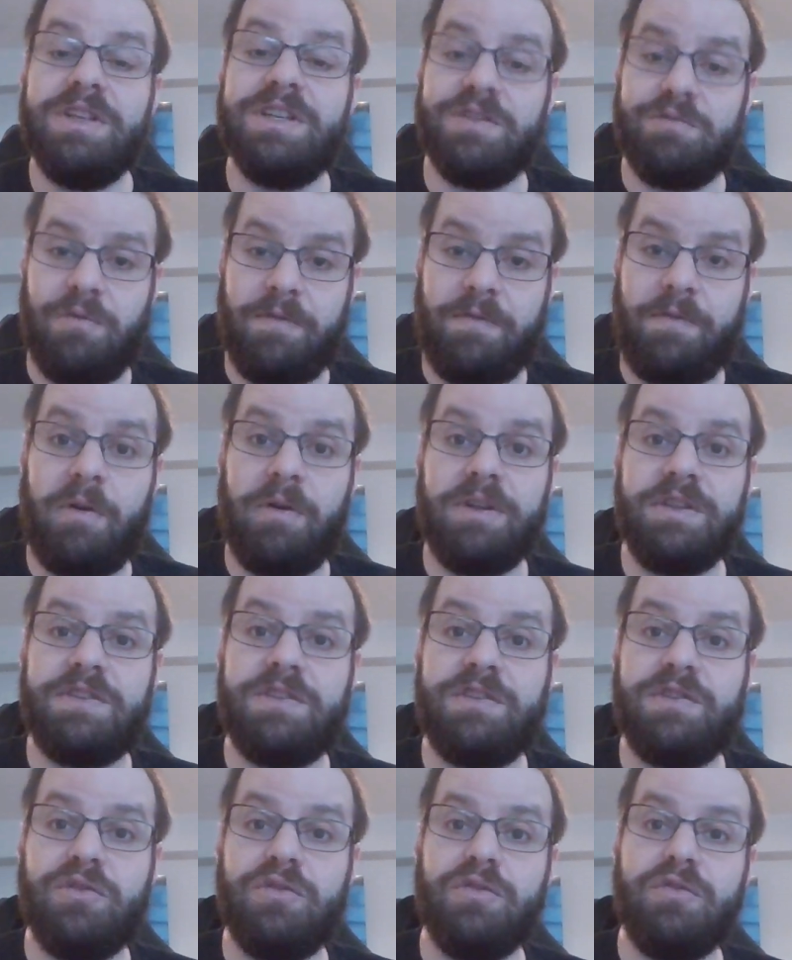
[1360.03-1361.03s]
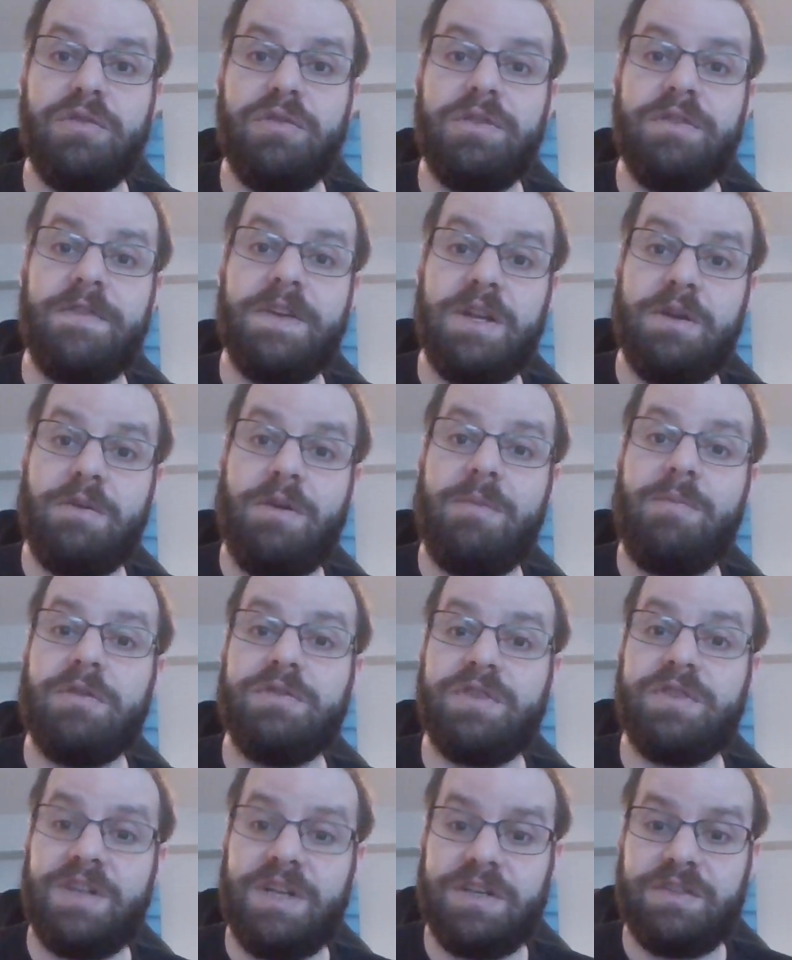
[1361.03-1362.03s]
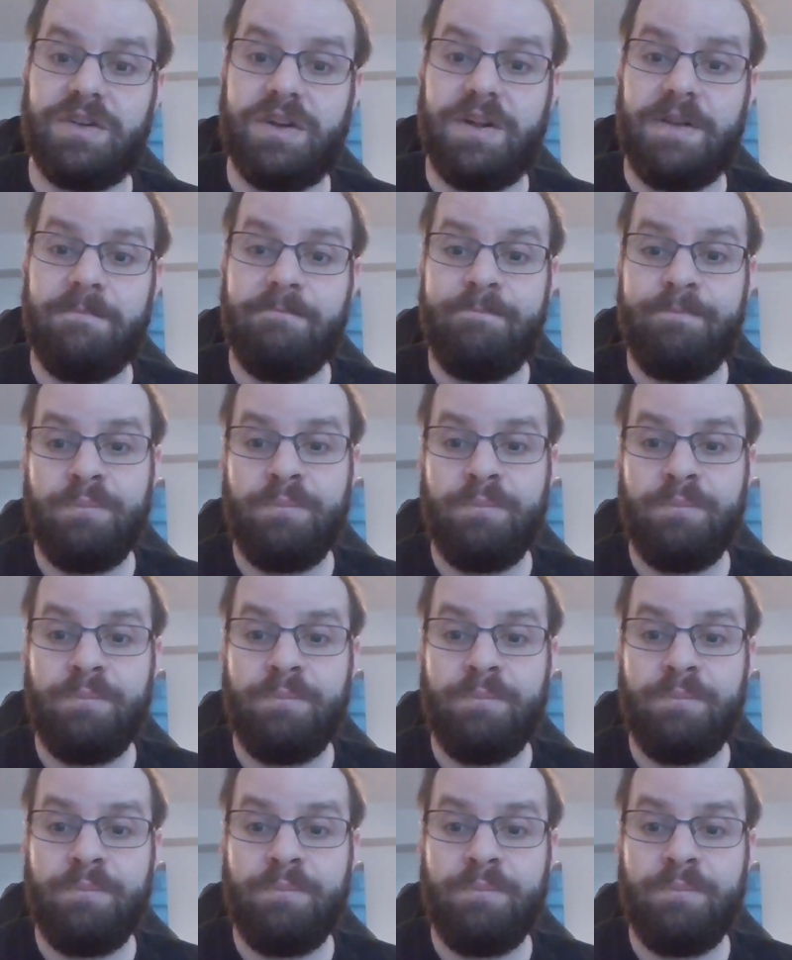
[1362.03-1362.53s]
This is referring to the video I posted yesterday.